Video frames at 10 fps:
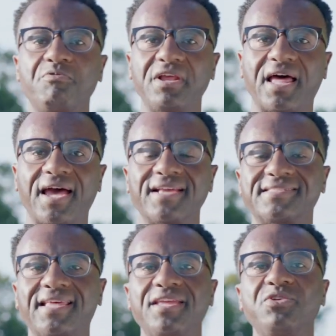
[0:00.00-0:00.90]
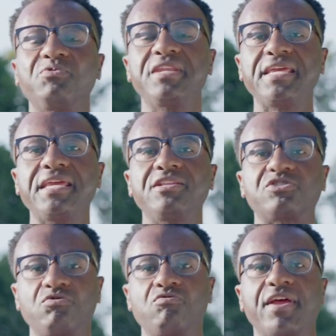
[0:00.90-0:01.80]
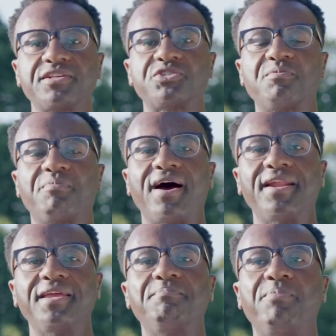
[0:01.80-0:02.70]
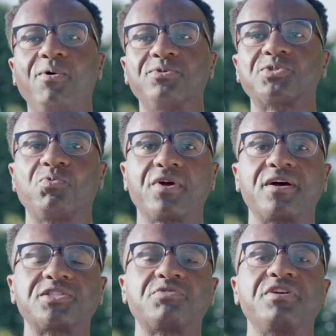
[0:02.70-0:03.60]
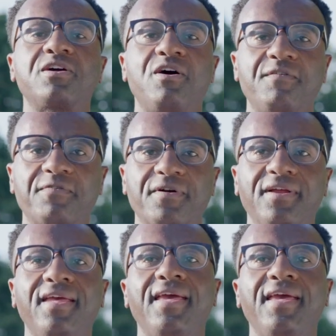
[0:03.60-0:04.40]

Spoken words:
realize that you need to rest your body post-workout to recover